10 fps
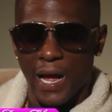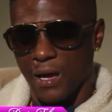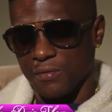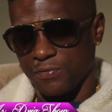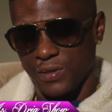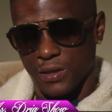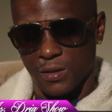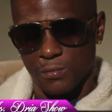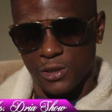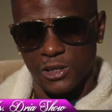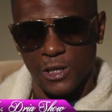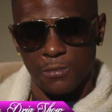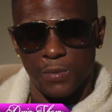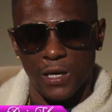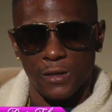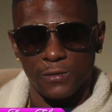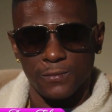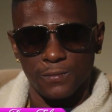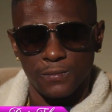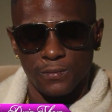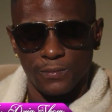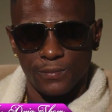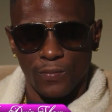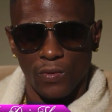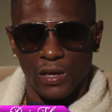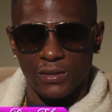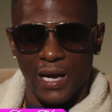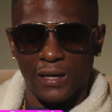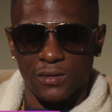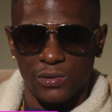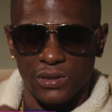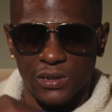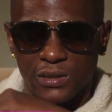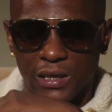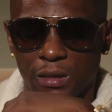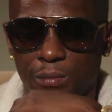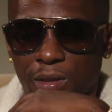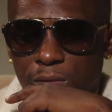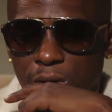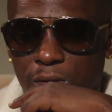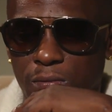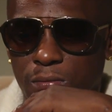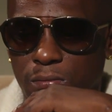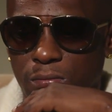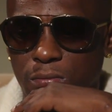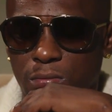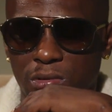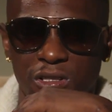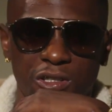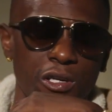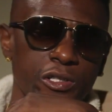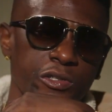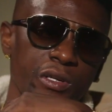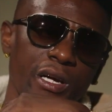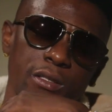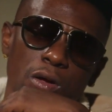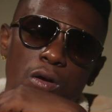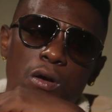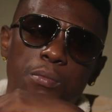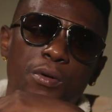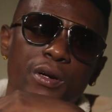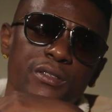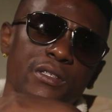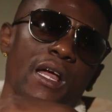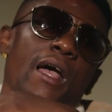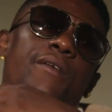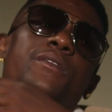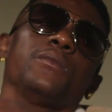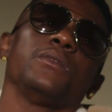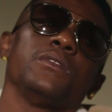how I feel, I'm gonna shake back. And the doctor was just telling me, you know, the surgery ain't the hard part, it's the afterward.